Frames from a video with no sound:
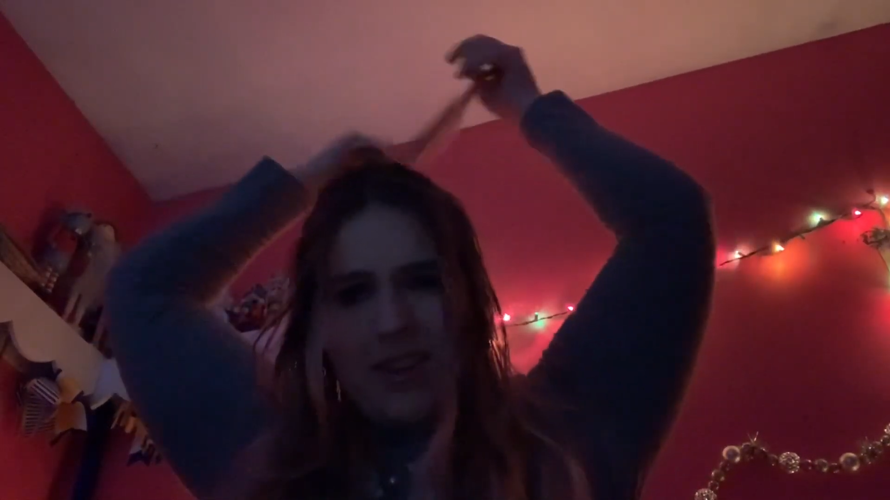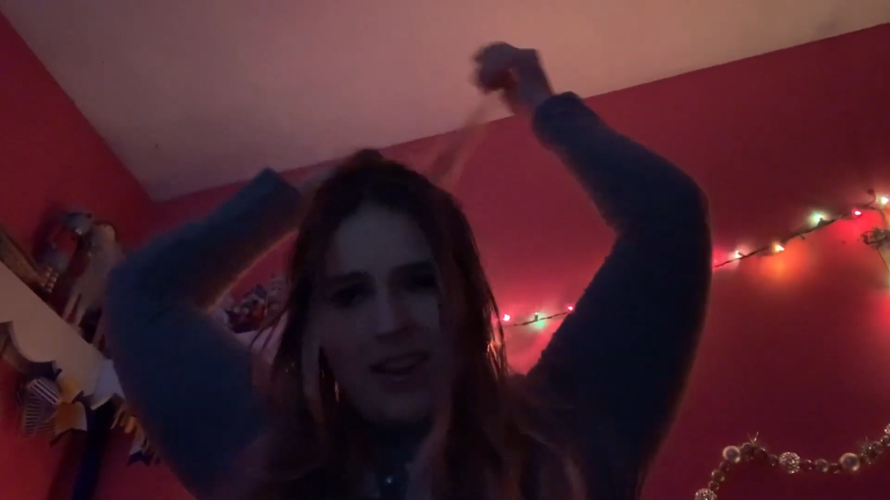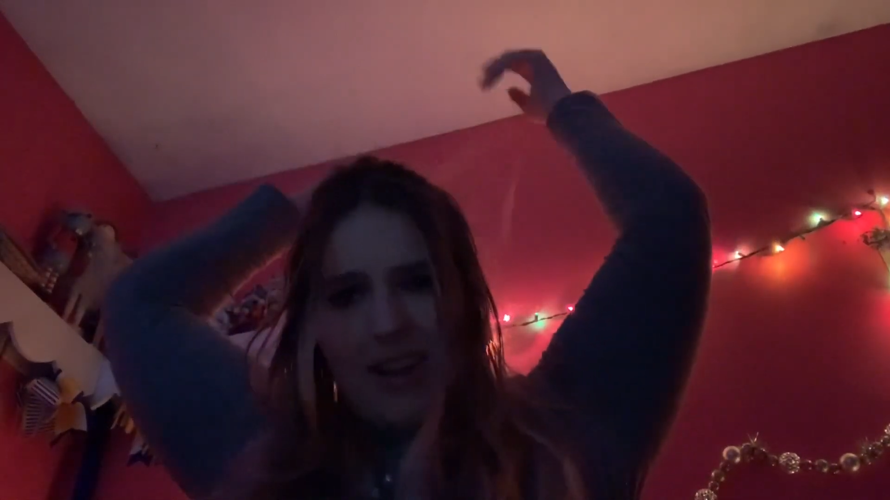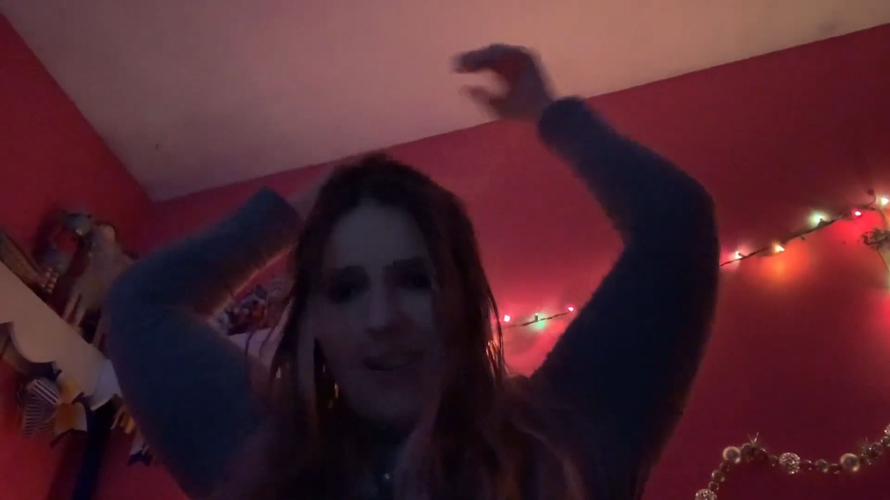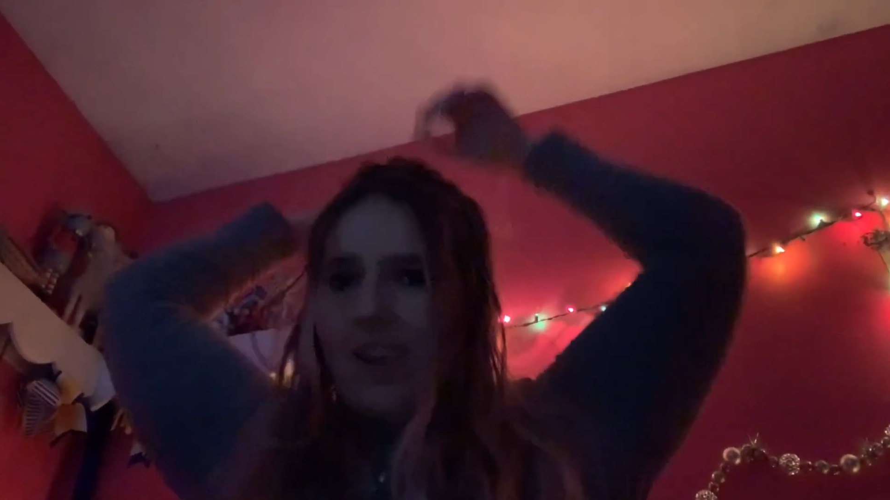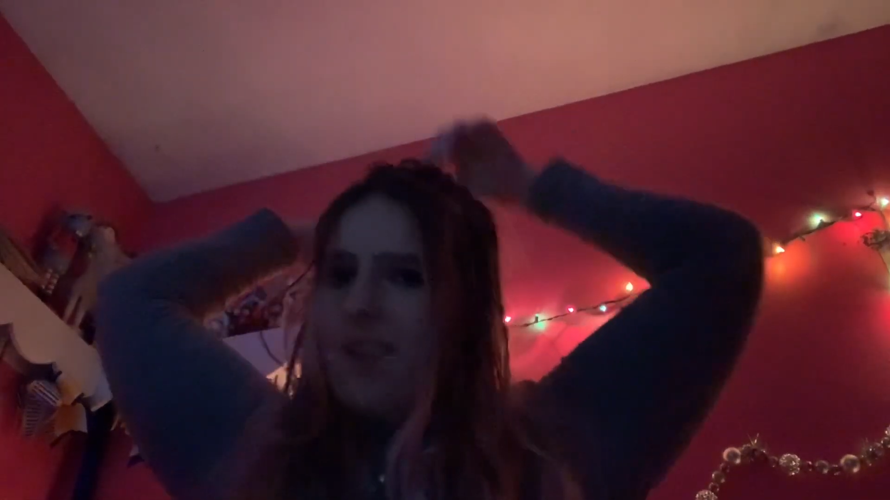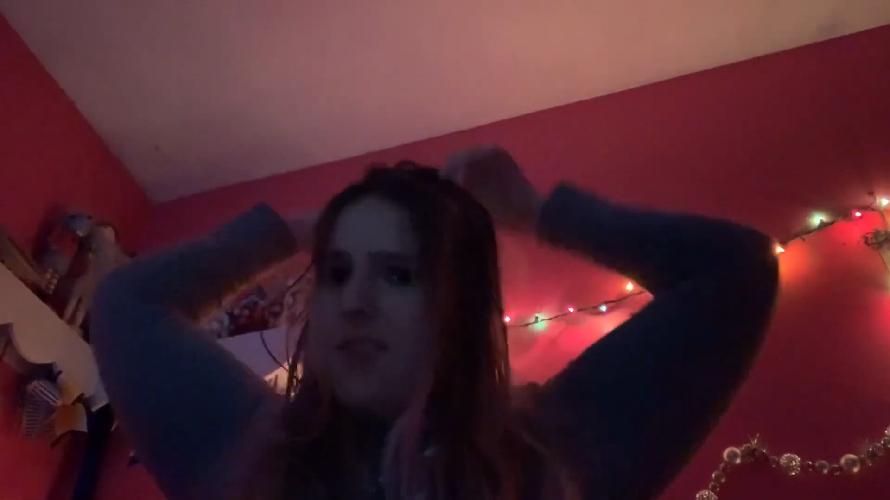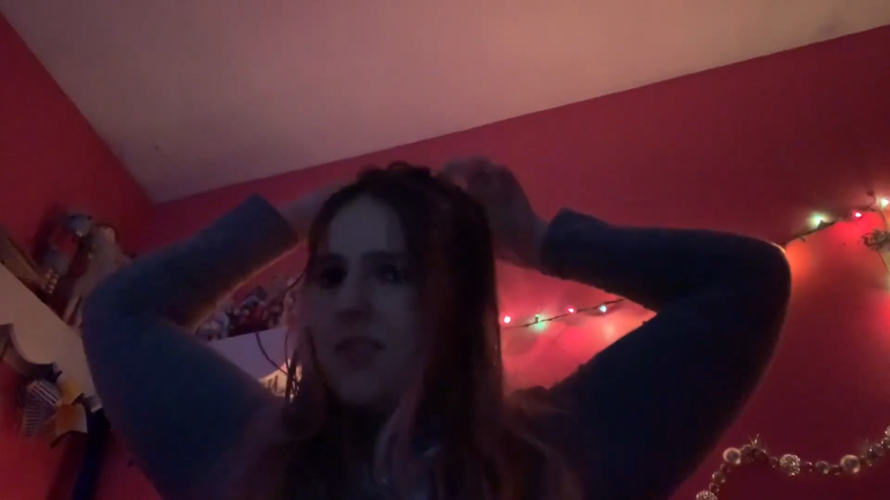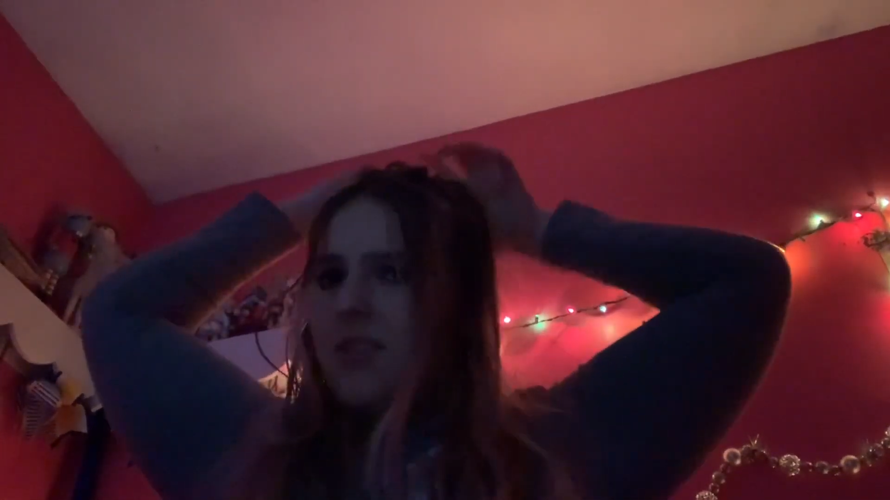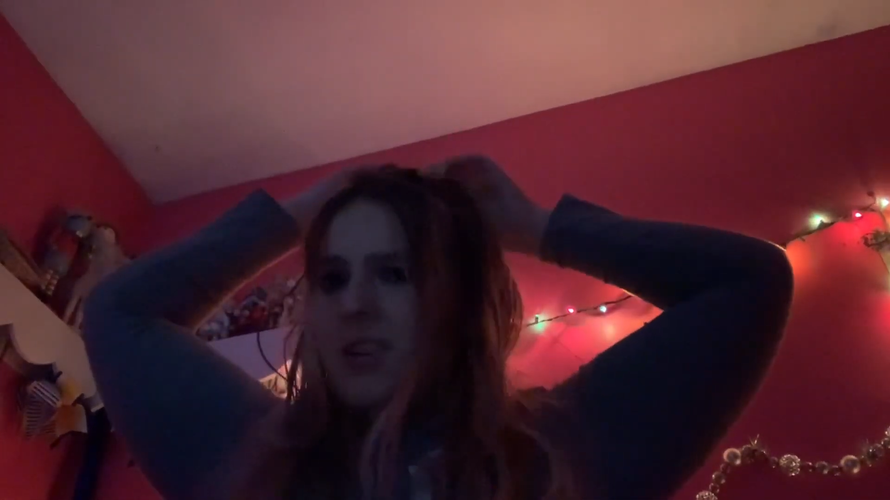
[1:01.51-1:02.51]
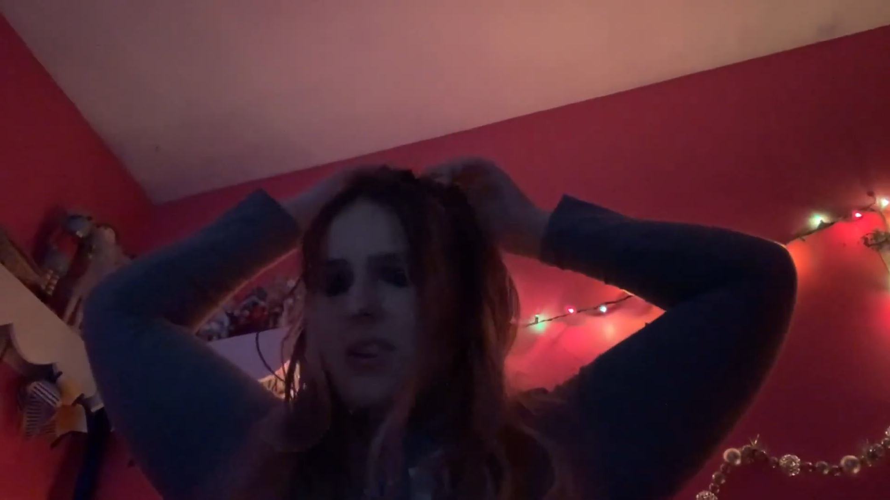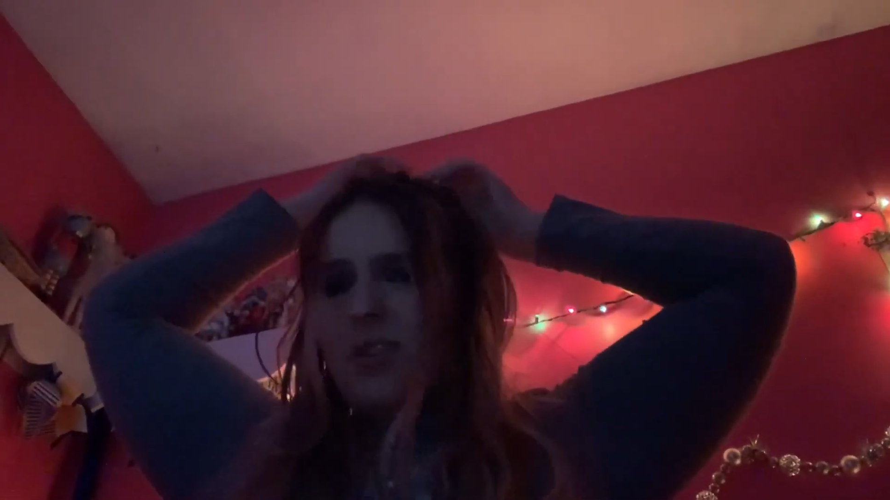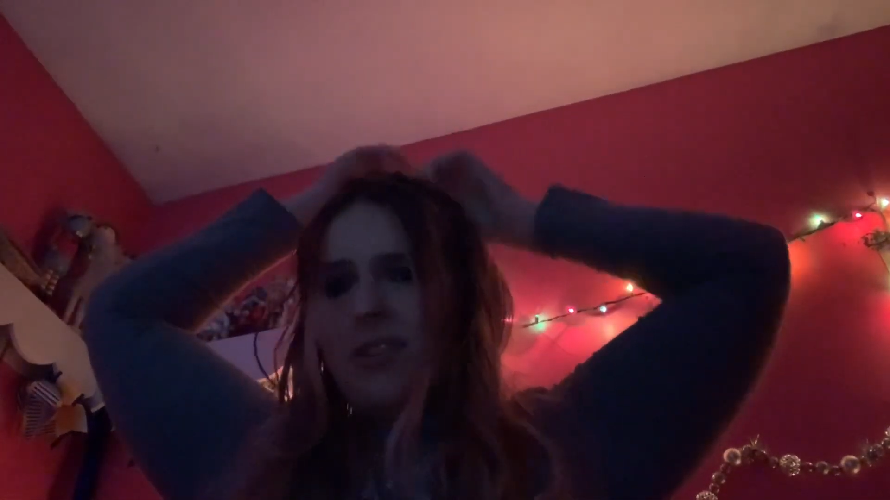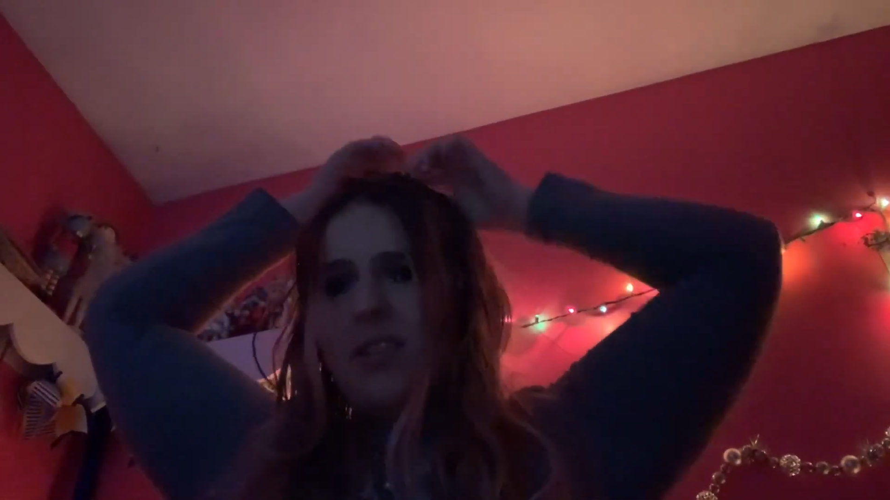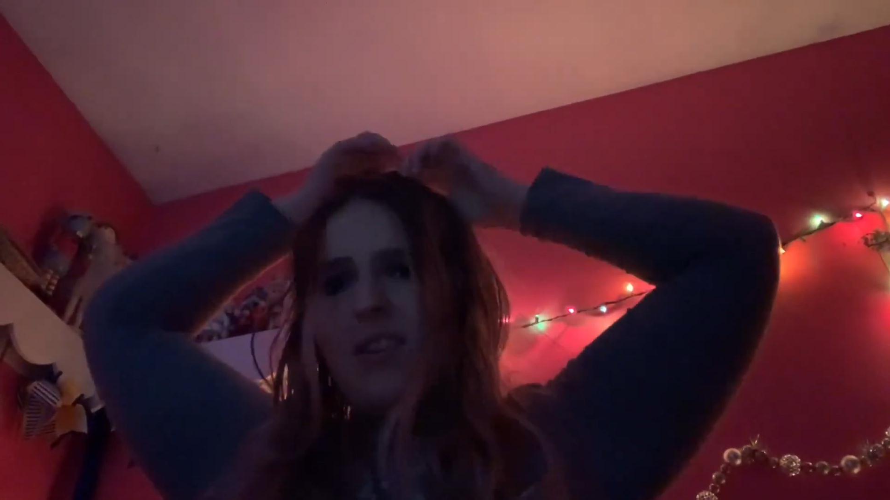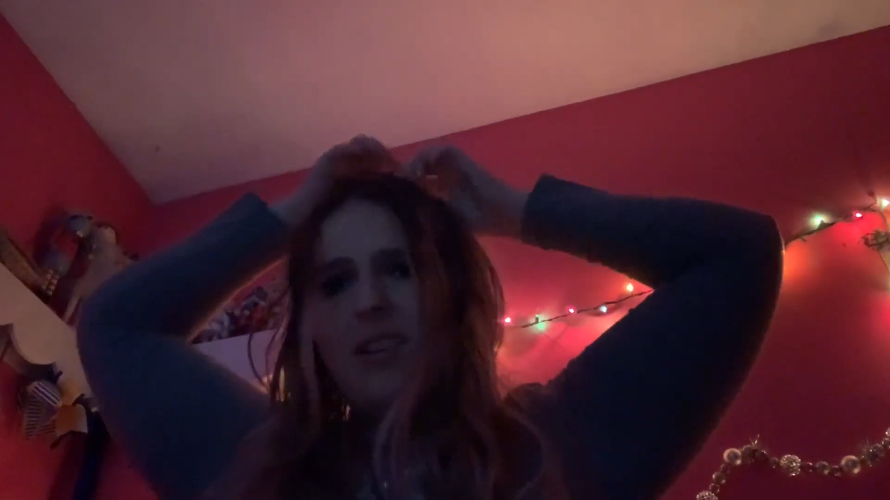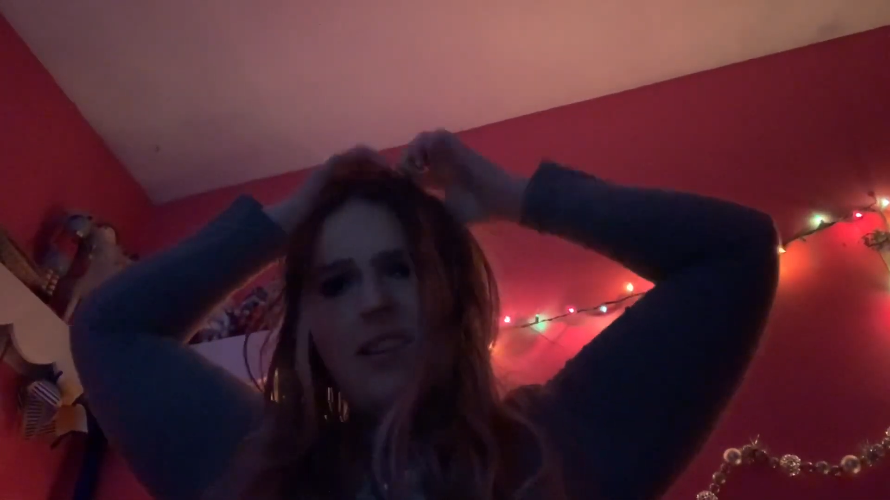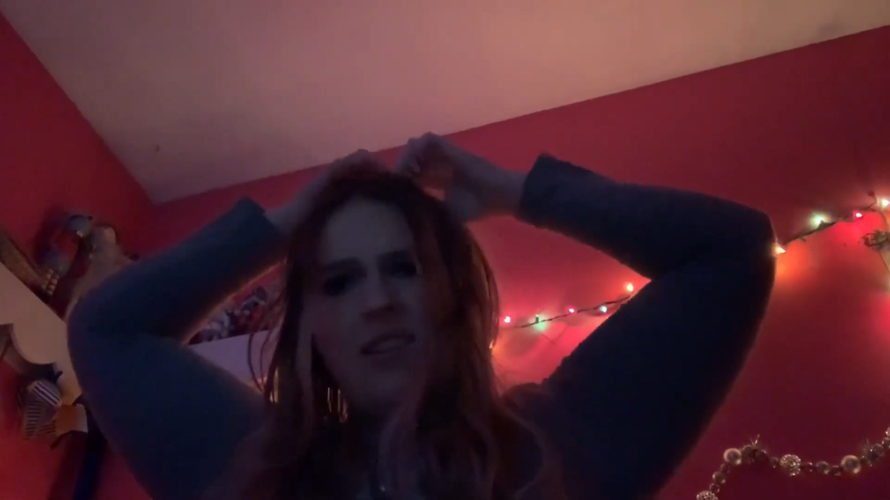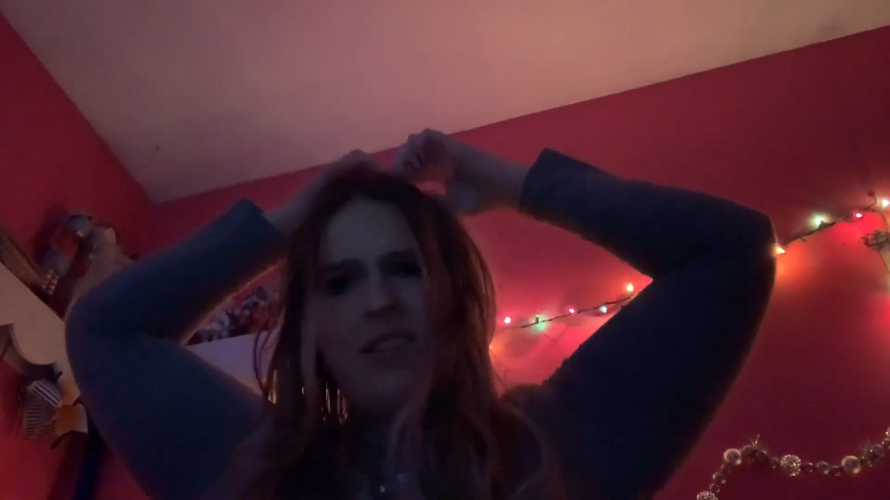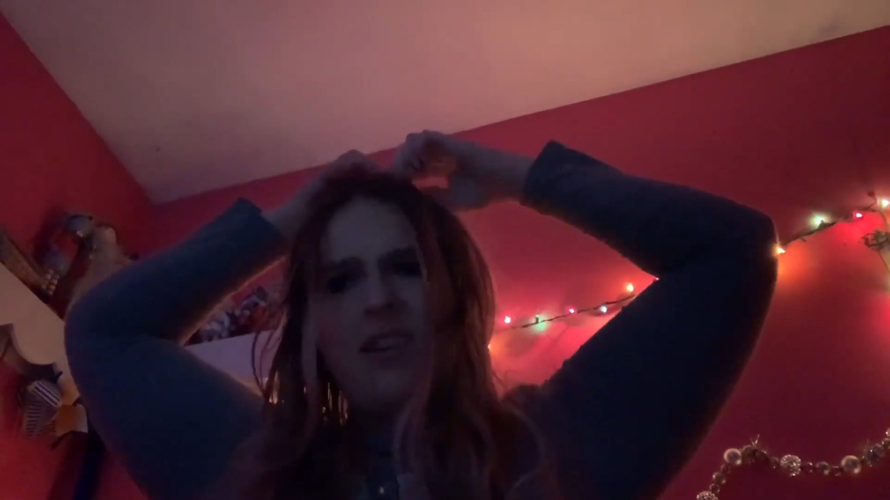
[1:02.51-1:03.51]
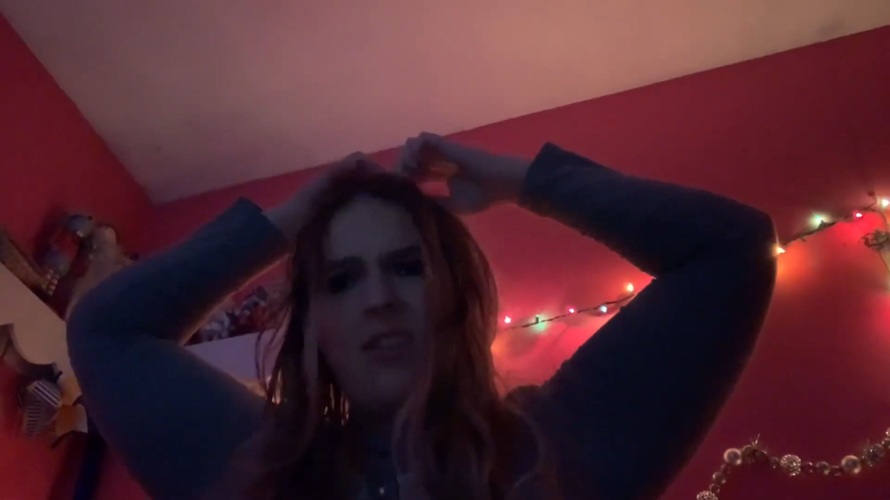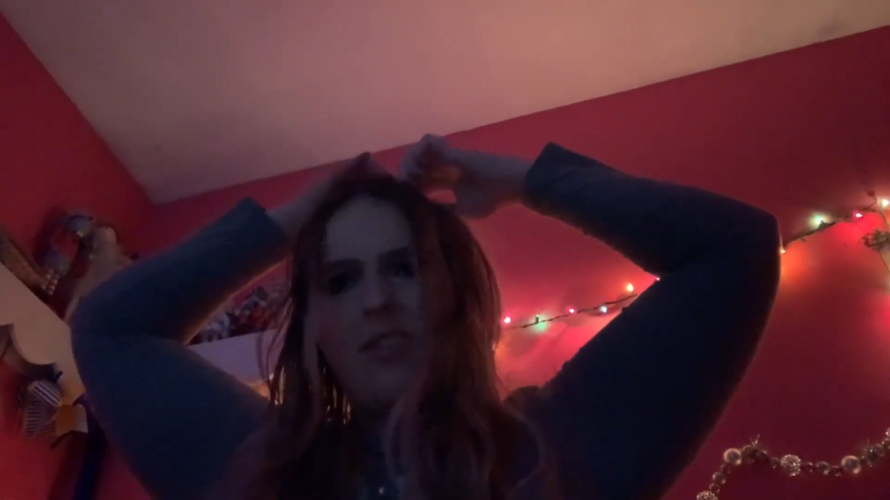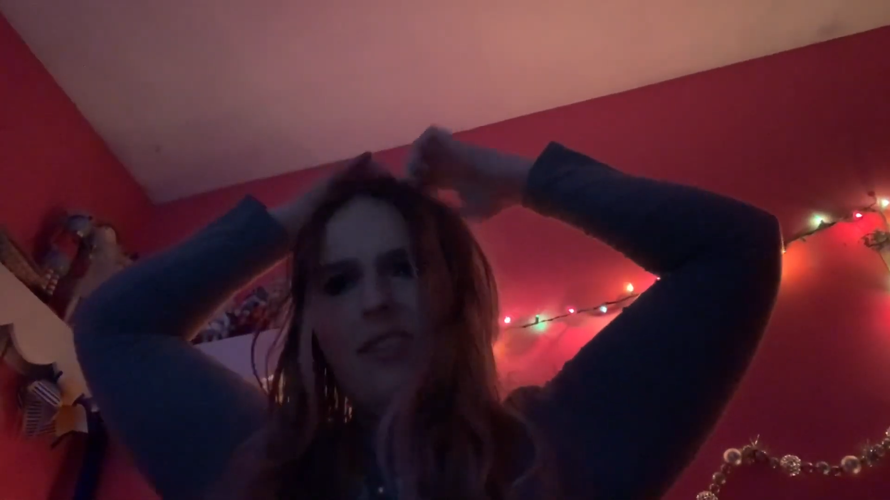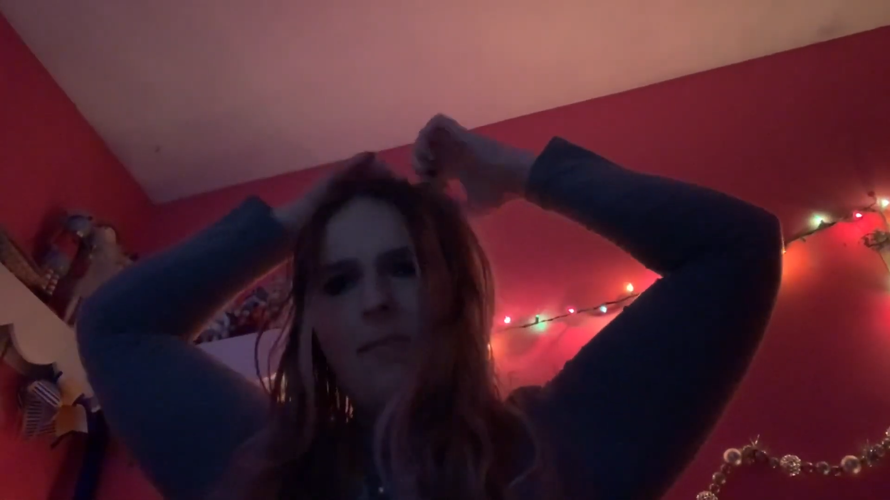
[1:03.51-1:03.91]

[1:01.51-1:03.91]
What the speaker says: and I left early. Not early,